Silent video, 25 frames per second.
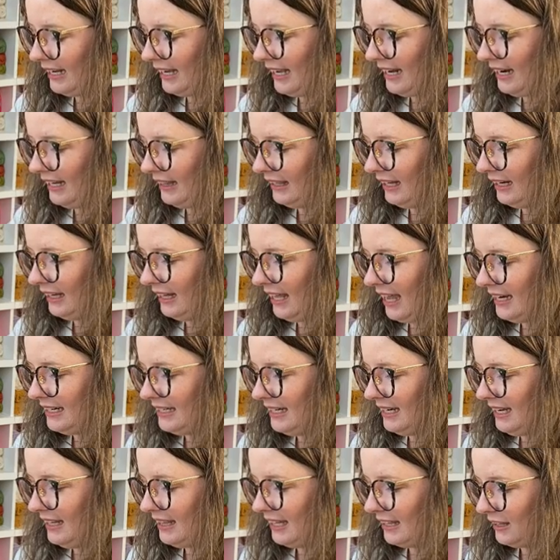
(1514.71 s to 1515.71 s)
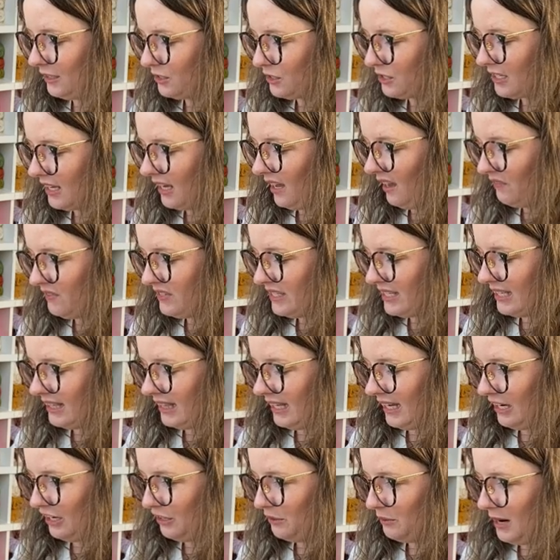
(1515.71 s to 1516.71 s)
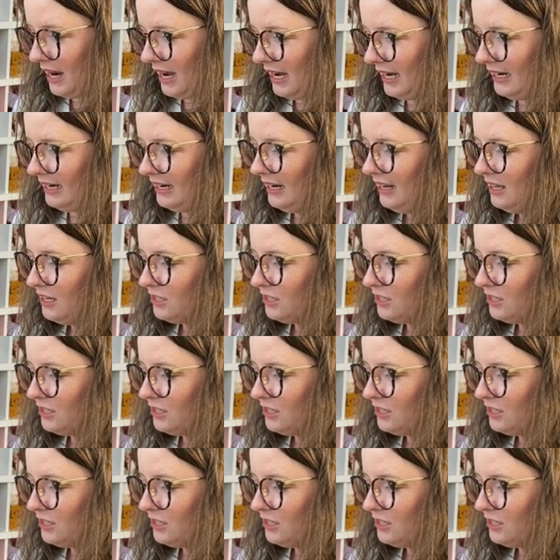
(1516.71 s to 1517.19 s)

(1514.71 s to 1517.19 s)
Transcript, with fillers: get a little idea that there's gifts in there, right?